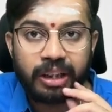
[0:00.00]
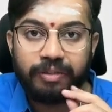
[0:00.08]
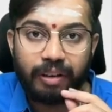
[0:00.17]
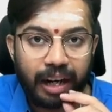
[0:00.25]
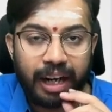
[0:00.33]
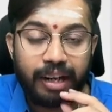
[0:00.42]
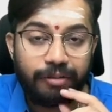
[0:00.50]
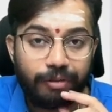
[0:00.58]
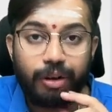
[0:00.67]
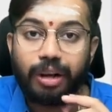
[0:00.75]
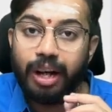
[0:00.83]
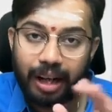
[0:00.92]

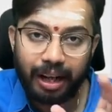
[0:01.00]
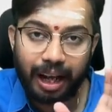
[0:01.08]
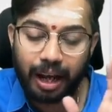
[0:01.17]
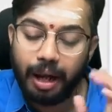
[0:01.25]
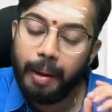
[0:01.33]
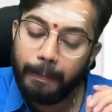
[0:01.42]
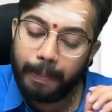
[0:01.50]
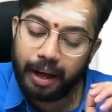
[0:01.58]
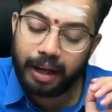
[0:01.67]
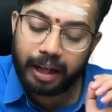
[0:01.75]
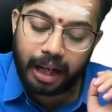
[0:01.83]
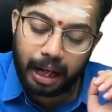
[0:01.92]
194K.
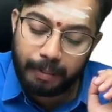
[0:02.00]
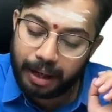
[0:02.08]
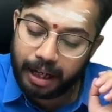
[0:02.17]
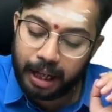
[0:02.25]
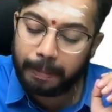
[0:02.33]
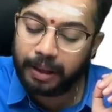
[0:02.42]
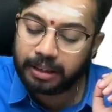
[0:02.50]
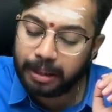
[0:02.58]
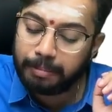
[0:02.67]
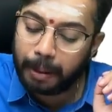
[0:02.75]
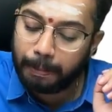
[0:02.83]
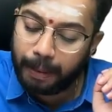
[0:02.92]
Payer can be any person,
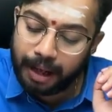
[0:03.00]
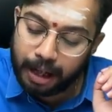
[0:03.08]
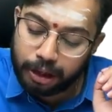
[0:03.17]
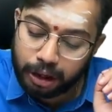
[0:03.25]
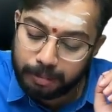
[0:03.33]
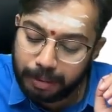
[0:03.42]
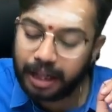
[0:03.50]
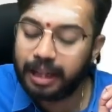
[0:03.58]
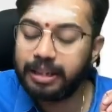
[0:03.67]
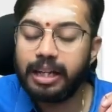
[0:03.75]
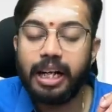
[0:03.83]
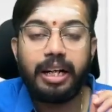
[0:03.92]
but payer should be
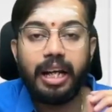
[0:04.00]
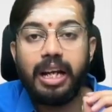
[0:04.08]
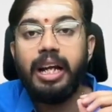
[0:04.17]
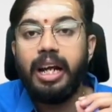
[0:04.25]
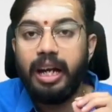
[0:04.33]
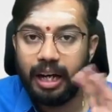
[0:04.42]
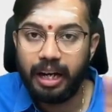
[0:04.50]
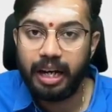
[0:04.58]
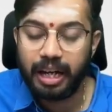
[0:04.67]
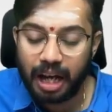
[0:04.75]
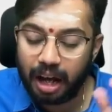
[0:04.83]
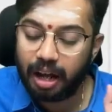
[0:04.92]
resident in
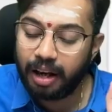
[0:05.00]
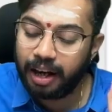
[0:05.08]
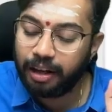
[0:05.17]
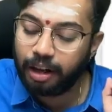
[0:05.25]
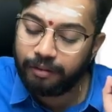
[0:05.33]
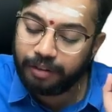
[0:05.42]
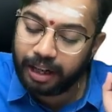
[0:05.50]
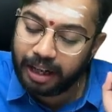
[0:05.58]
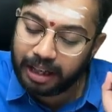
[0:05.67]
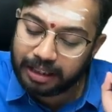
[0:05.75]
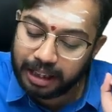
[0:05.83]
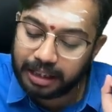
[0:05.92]
India. Rate of
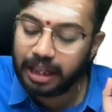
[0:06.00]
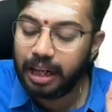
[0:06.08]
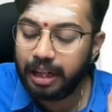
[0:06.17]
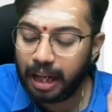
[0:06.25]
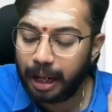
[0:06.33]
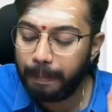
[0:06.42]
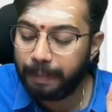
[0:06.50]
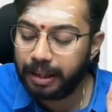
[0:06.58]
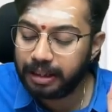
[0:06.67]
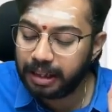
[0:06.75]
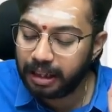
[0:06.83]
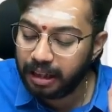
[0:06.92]
TDS is
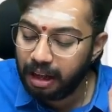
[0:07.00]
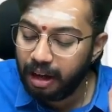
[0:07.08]
10%.